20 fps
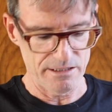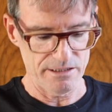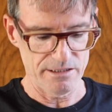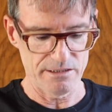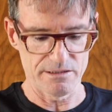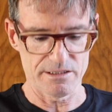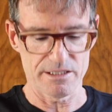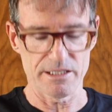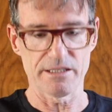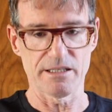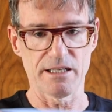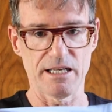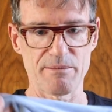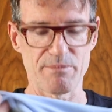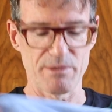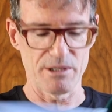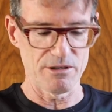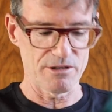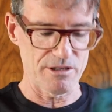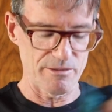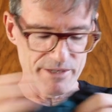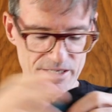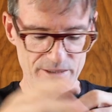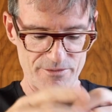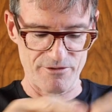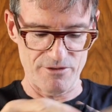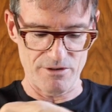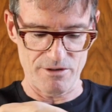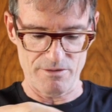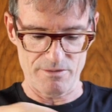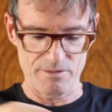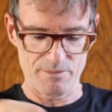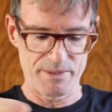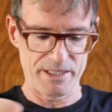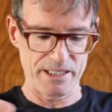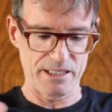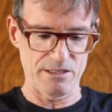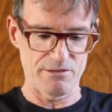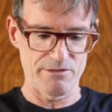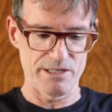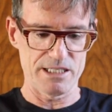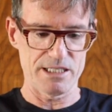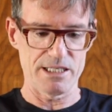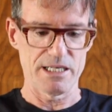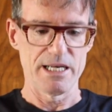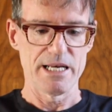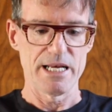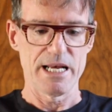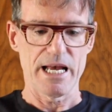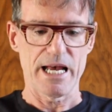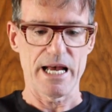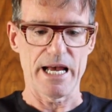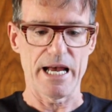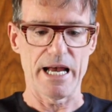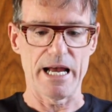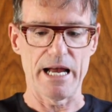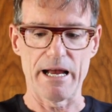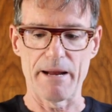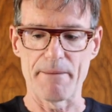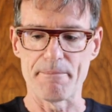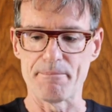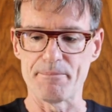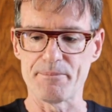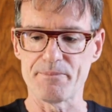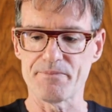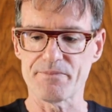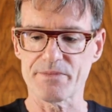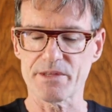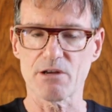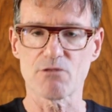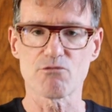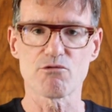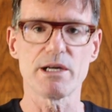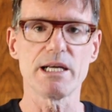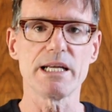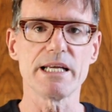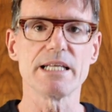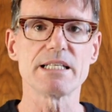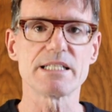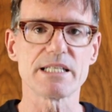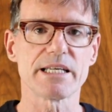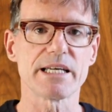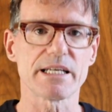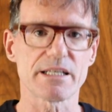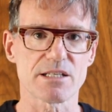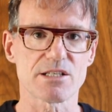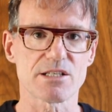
You'll see the light blue coming up for a particular reason. Really easy to get